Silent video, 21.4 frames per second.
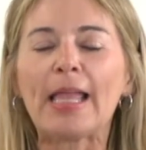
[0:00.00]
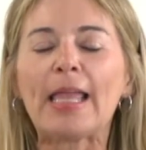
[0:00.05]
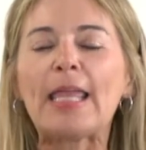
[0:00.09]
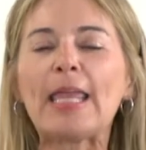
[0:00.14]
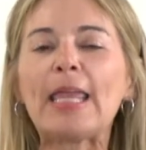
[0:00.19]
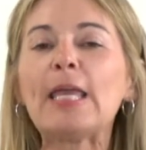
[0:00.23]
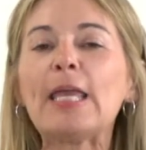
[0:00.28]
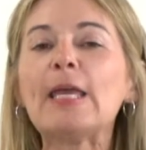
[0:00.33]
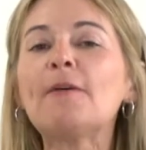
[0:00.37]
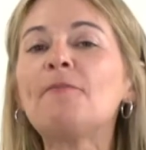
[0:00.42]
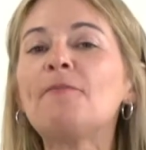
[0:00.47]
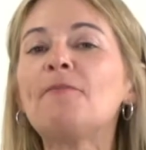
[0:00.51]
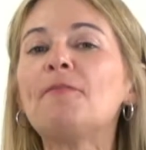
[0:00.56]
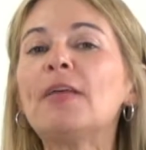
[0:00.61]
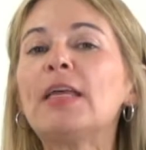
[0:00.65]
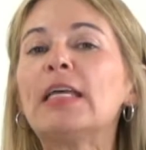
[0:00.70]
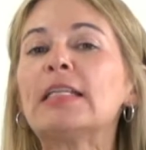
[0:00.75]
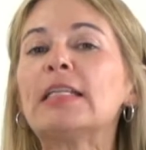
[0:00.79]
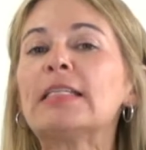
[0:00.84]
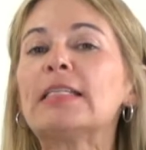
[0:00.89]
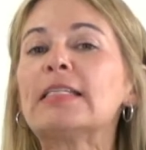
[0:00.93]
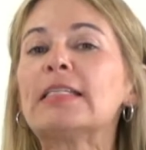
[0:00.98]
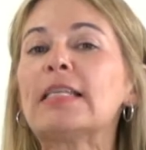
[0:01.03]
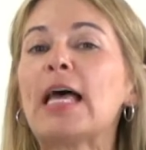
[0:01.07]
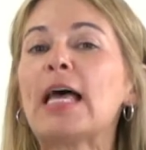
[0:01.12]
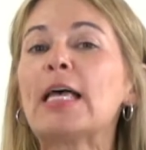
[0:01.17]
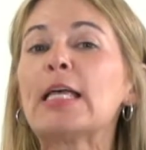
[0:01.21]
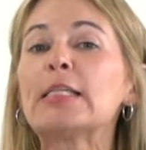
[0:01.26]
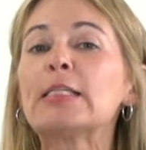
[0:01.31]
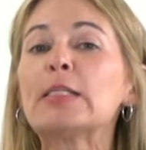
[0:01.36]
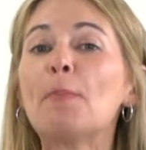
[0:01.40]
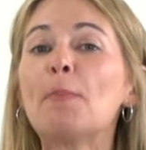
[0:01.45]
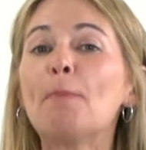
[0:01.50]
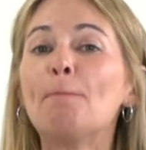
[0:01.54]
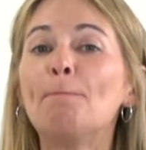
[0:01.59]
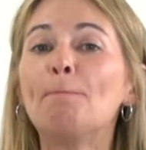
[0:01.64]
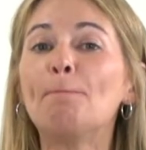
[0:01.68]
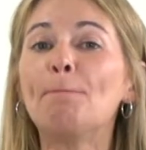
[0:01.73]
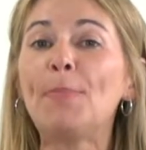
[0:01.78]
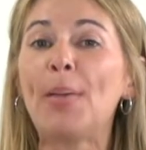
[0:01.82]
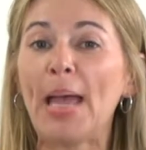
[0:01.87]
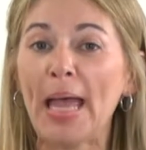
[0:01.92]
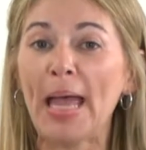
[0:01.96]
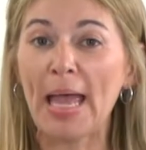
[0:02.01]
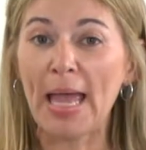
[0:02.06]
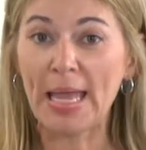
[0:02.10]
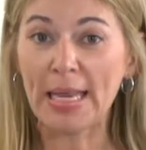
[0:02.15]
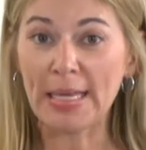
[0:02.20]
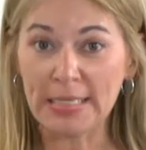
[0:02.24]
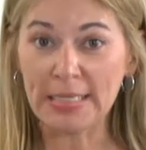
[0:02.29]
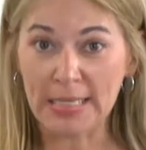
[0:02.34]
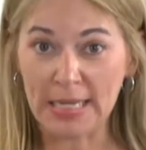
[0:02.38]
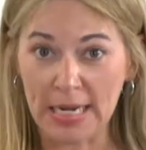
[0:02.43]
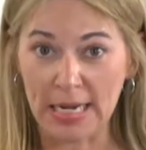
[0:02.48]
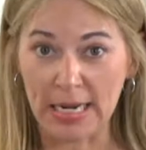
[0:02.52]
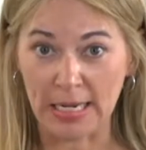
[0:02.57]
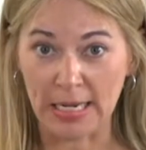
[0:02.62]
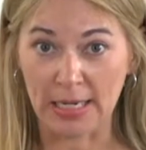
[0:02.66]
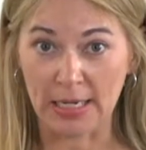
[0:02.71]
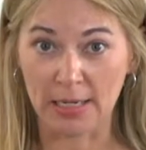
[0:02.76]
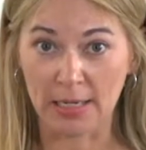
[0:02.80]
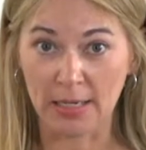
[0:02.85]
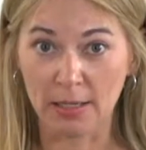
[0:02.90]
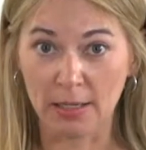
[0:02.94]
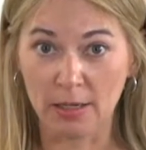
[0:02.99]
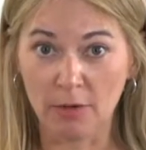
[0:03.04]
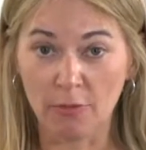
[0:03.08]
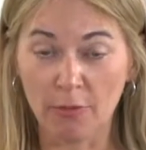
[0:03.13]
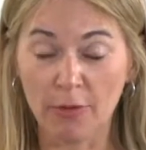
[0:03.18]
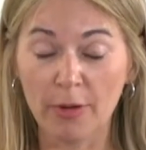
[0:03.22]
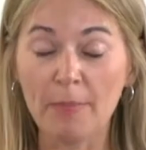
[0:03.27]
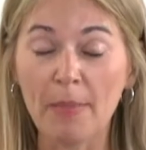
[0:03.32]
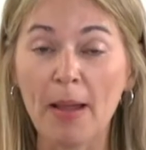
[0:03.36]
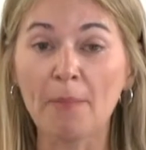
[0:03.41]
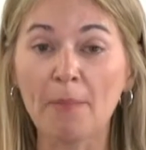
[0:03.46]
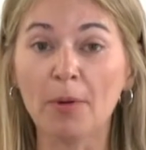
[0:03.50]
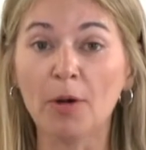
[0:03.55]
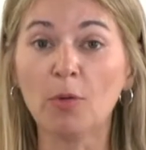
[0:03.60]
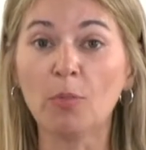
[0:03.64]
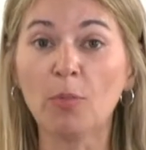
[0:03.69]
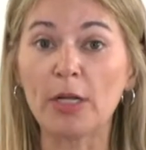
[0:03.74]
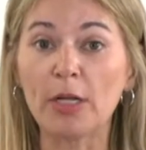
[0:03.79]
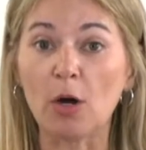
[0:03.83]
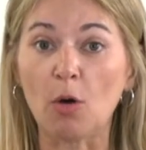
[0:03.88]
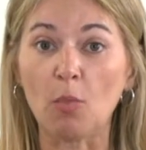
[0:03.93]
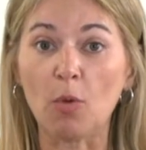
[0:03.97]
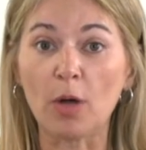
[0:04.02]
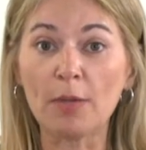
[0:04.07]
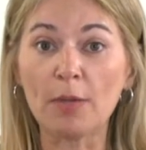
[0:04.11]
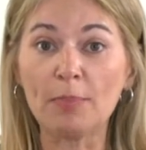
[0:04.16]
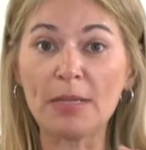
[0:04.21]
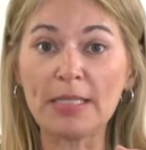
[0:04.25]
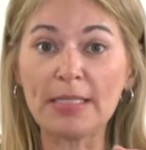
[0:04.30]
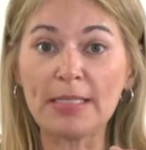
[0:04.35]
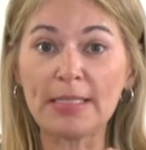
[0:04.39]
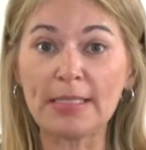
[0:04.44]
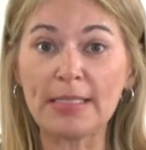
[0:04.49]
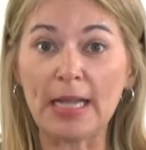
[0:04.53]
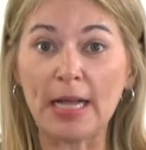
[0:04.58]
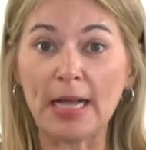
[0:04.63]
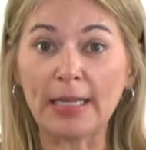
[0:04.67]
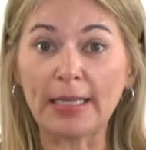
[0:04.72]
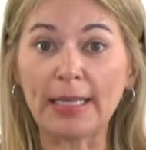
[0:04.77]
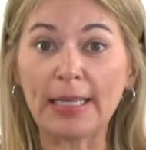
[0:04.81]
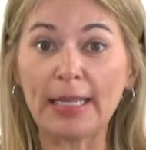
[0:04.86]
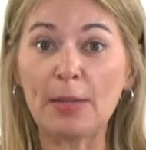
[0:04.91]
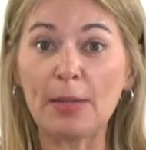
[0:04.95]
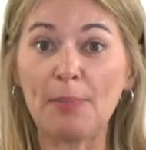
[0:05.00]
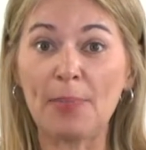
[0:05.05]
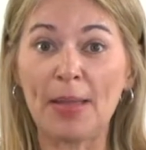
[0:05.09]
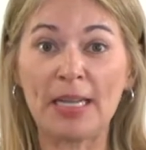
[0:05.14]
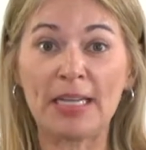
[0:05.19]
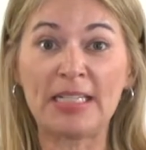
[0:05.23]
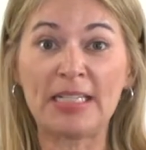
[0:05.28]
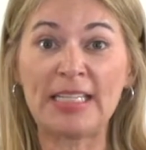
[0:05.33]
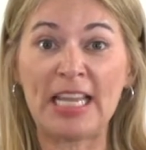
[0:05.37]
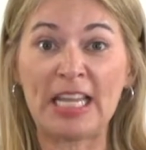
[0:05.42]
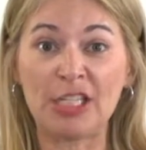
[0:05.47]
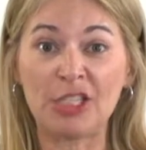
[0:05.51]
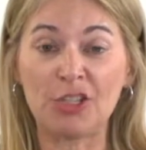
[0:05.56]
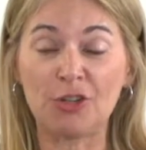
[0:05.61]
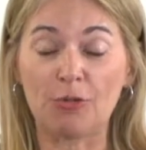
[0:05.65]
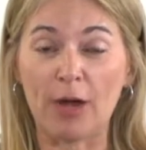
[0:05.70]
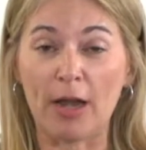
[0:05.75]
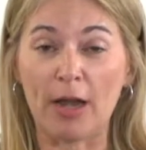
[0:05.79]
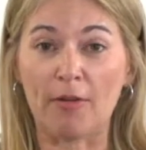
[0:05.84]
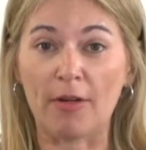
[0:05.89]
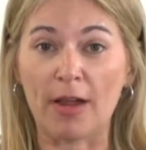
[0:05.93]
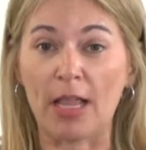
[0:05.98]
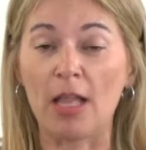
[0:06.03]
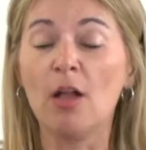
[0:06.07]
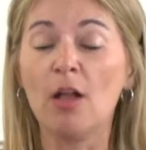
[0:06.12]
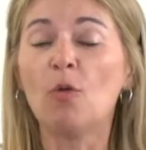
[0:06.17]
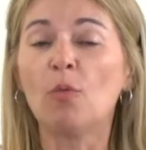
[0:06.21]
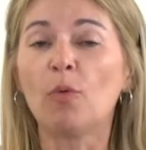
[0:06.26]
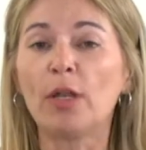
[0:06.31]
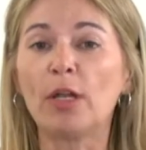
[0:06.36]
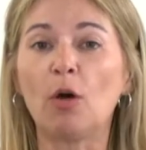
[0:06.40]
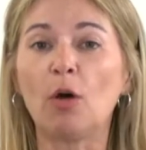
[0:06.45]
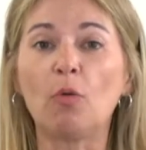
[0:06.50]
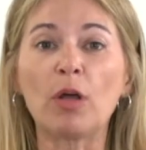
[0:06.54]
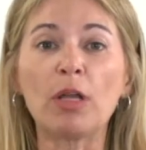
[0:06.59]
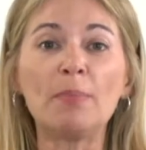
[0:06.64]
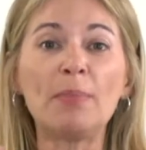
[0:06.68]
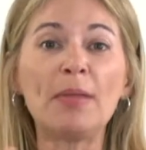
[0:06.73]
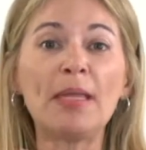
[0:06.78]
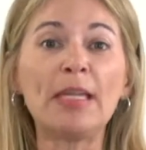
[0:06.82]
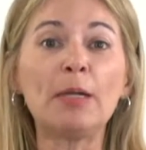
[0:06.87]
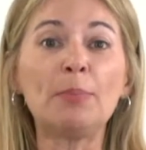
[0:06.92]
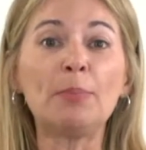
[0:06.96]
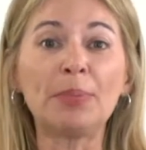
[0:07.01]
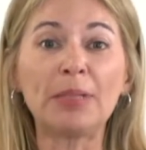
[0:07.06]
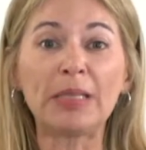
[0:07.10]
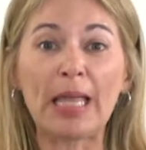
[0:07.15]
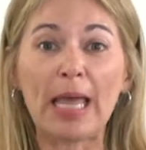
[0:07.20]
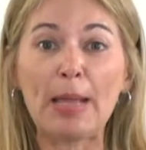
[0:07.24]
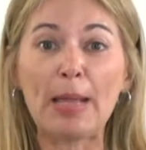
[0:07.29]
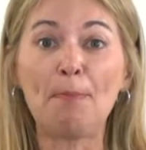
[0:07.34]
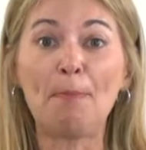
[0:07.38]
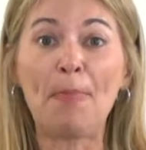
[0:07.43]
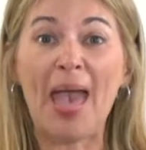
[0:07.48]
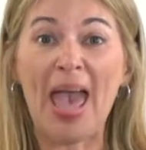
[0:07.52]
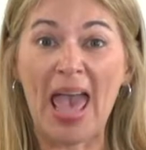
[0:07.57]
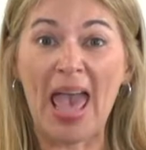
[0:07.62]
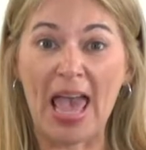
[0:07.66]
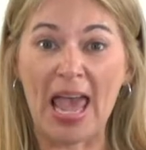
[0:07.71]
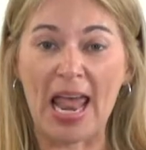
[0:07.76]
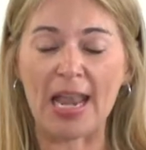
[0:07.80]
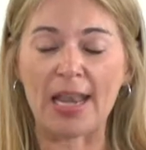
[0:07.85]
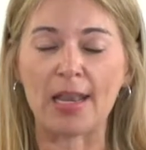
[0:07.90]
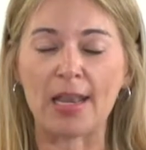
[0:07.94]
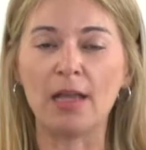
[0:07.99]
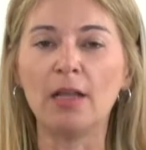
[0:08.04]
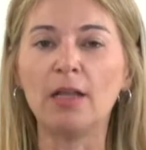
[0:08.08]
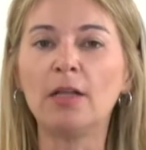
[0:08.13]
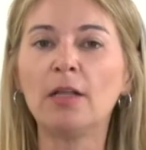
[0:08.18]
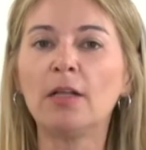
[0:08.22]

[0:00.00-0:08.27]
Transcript: If it says pending, remember we don't want to be stuck in a penitentiary, we don't want to be in a play pen.